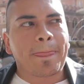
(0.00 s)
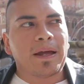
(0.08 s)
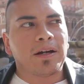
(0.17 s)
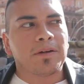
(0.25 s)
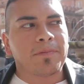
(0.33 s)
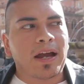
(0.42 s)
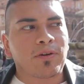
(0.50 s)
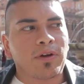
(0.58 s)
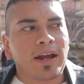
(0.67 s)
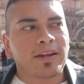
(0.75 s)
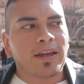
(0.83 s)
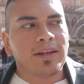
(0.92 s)

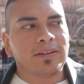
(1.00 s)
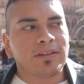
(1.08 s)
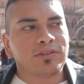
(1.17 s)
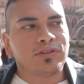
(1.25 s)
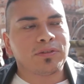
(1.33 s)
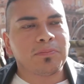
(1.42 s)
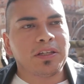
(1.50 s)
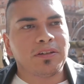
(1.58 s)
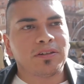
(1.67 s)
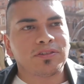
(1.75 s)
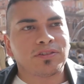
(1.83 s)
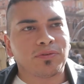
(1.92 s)
it took me
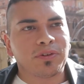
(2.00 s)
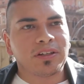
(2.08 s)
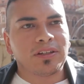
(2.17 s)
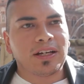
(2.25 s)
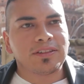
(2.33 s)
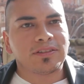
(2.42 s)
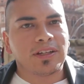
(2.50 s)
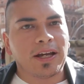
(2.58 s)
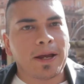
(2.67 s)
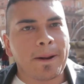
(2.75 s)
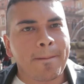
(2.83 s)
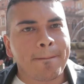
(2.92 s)
years to realize
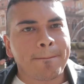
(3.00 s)
that